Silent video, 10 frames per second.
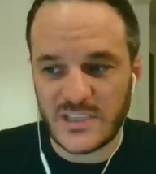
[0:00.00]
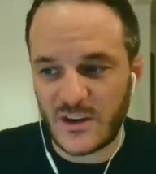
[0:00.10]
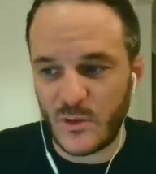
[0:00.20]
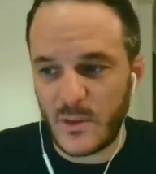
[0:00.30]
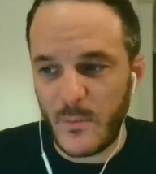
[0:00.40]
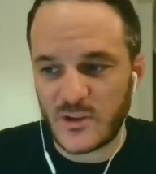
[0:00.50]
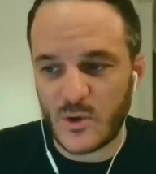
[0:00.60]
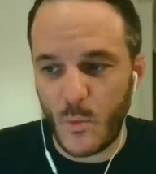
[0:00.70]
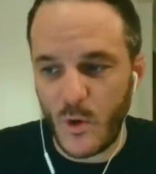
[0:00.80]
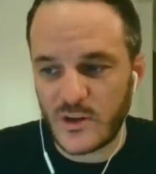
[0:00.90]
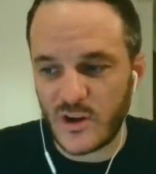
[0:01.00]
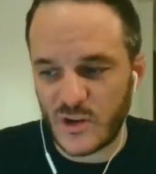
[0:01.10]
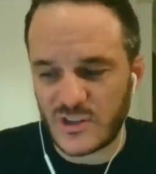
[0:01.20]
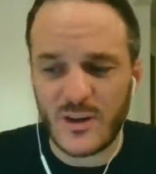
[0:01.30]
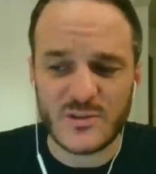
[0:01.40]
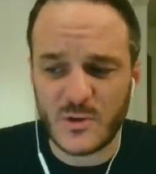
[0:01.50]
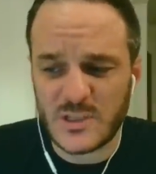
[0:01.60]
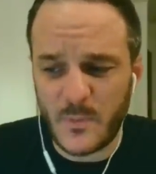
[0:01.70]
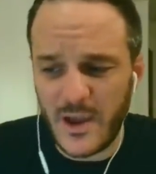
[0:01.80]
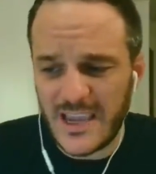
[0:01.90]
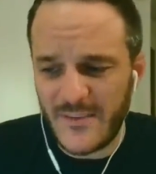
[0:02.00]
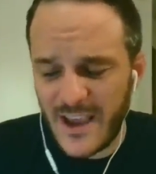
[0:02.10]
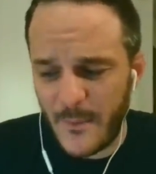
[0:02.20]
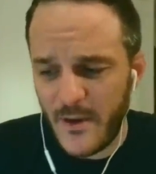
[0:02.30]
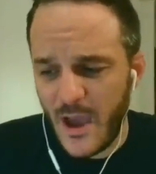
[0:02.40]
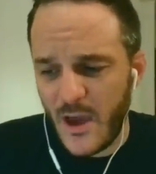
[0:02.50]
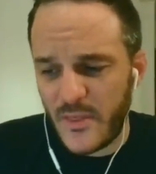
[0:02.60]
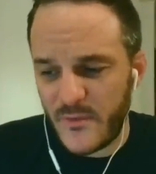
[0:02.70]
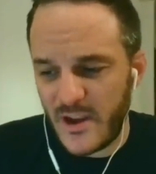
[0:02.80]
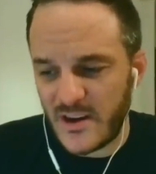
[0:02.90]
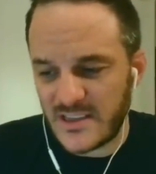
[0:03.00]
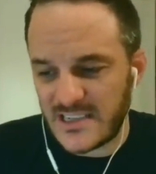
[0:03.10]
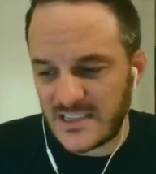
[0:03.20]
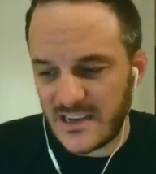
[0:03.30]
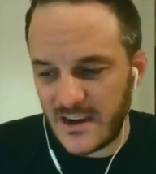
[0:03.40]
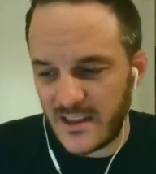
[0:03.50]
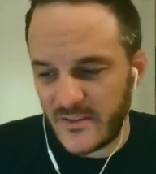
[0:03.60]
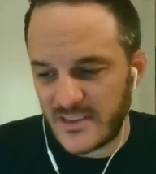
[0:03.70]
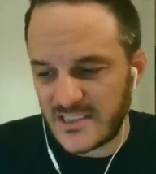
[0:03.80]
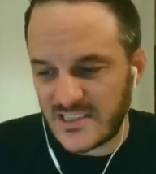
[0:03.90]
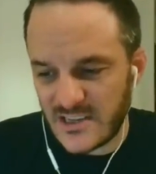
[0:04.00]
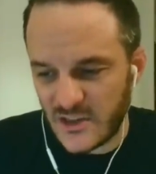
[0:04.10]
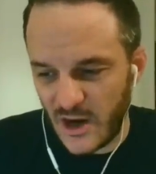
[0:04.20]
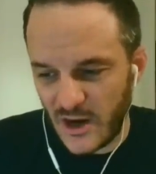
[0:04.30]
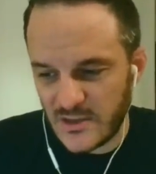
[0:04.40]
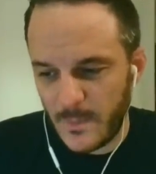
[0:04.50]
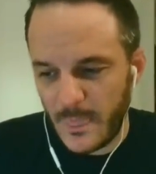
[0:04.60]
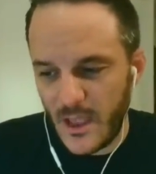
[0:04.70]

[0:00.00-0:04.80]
They can only muster 1 touchdown. So despite giving up 366 yards,